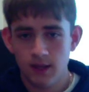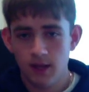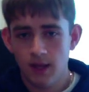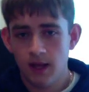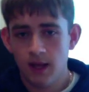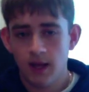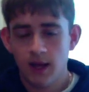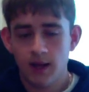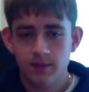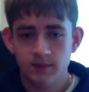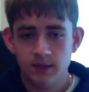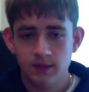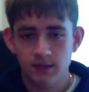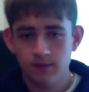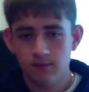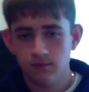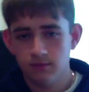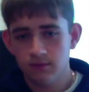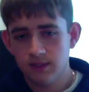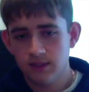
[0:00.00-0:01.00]
I mean,
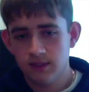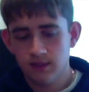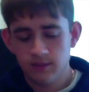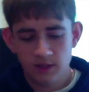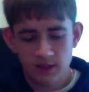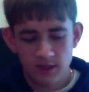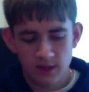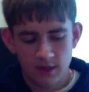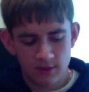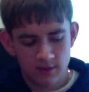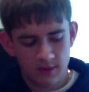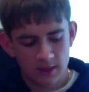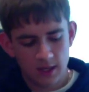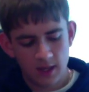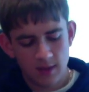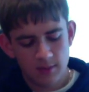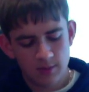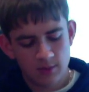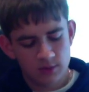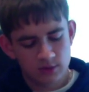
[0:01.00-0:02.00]
with some of the other
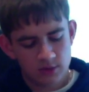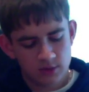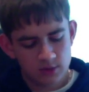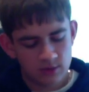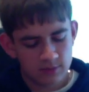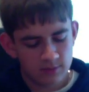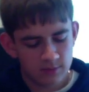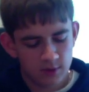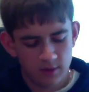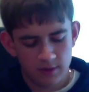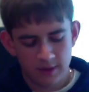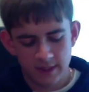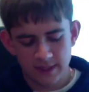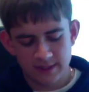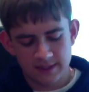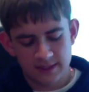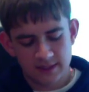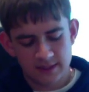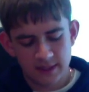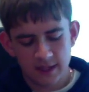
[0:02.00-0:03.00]
cables, they'll get
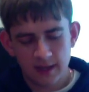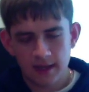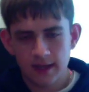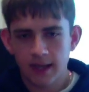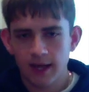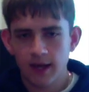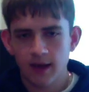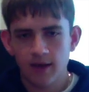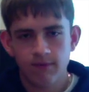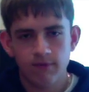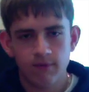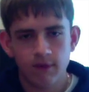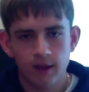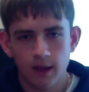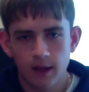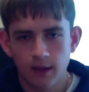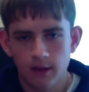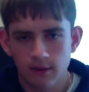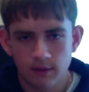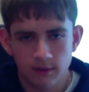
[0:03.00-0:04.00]
stuck
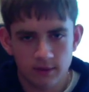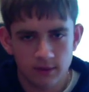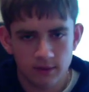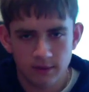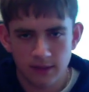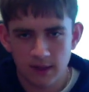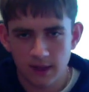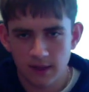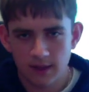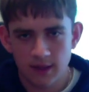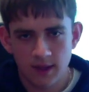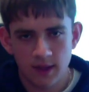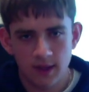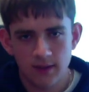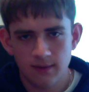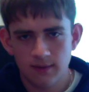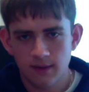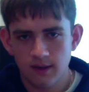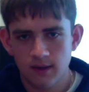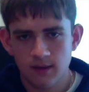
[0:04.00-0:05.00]
halfway or they'll get
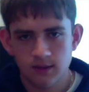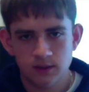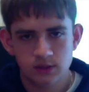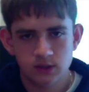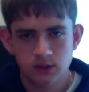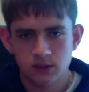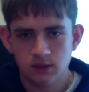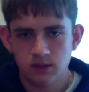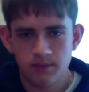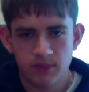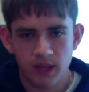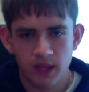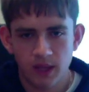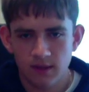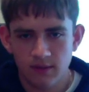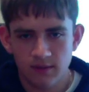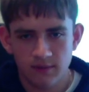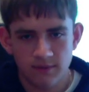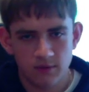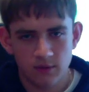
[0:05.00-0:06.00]
kinked and it's just a
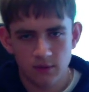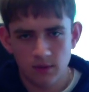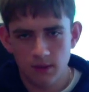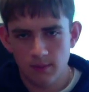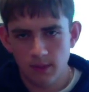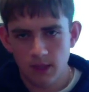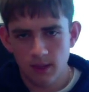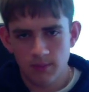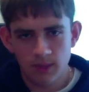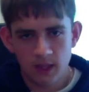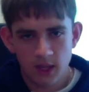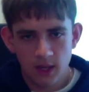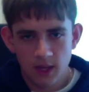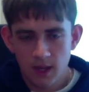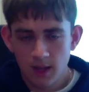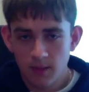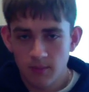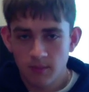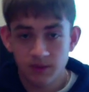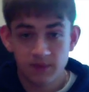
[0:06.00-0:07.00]
pain to fold them up.
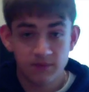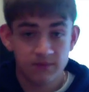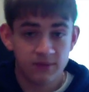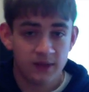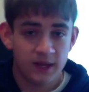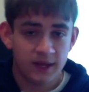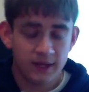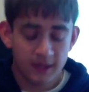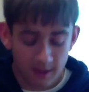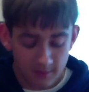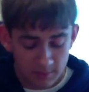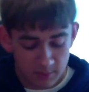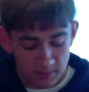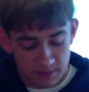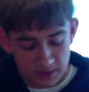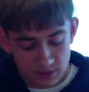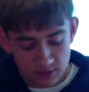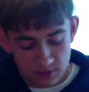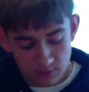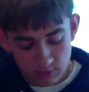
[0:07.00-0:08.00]
But the flat cable
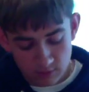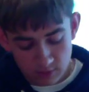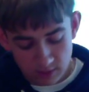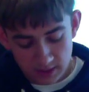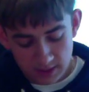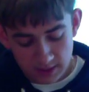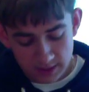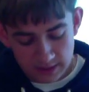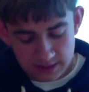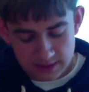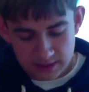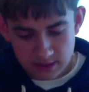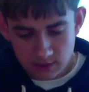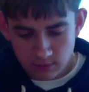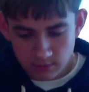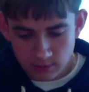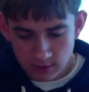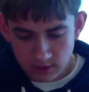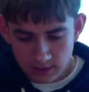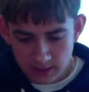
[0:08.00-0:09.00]
makes it really easy or
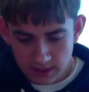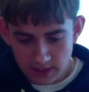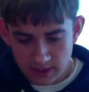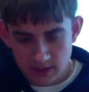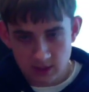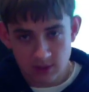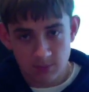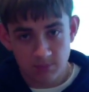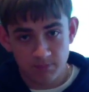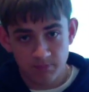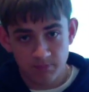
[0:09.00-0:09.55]
really nice to